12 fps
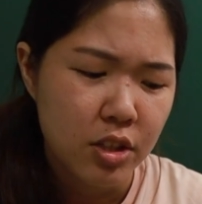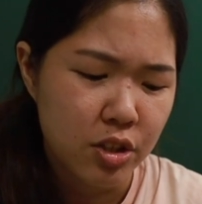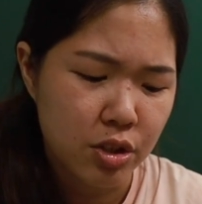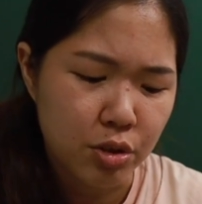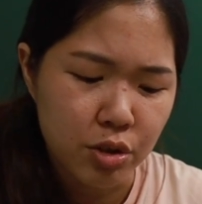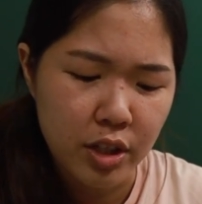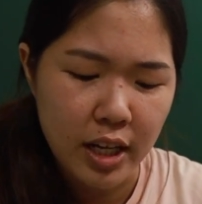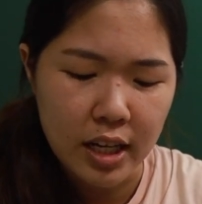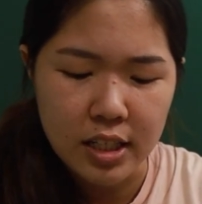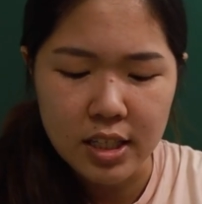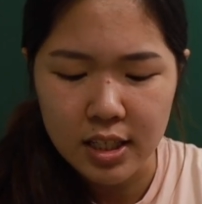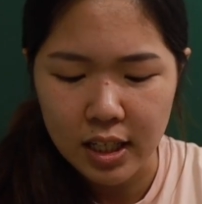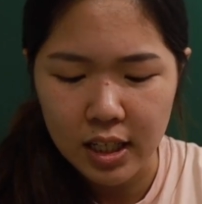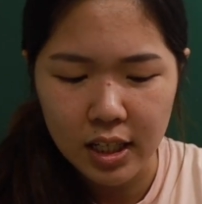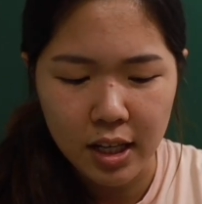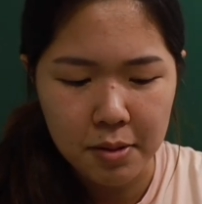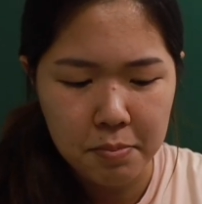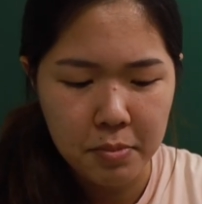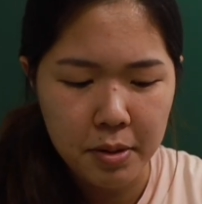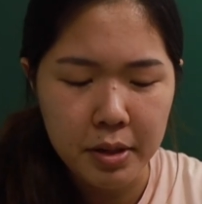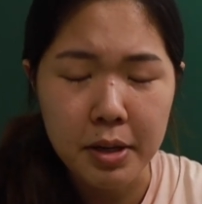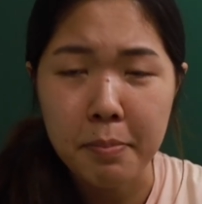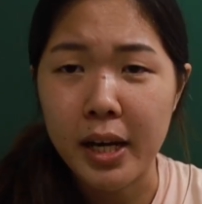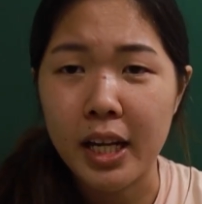So yeah, I decided that maybe
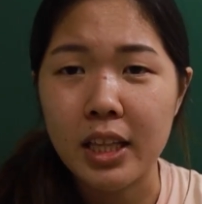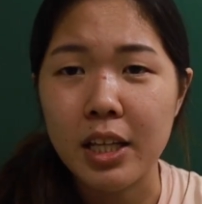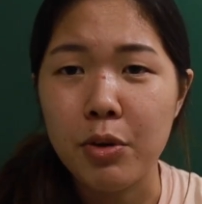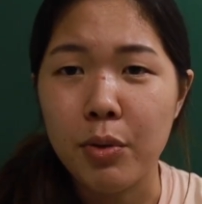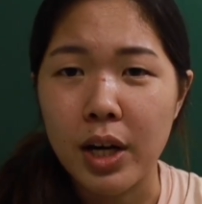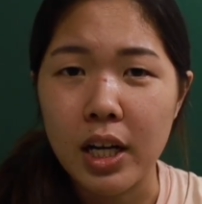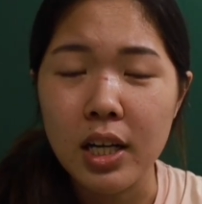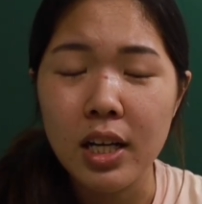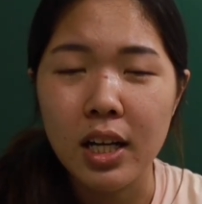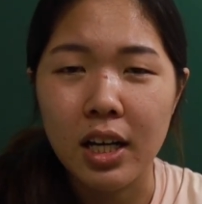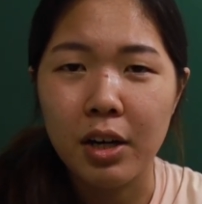the magnetic one